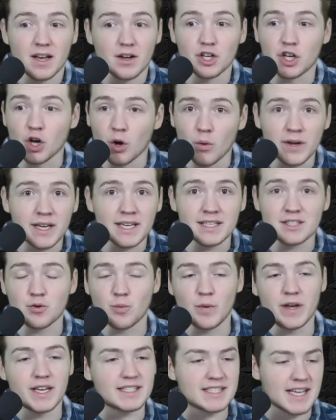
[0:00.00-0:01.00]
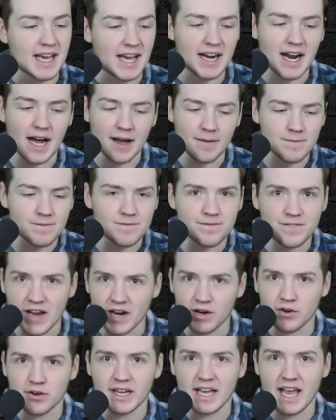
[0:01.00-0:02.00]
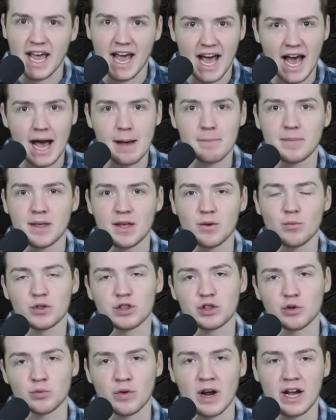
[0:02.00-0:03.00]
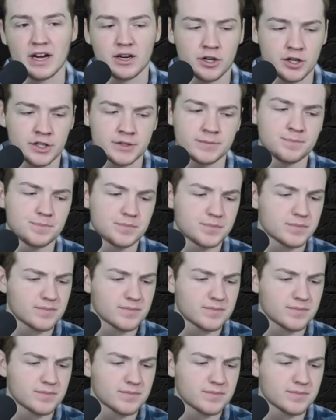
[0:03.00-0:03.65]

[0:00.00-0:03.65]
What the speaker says: Going into week 10, I'm very happy with the record.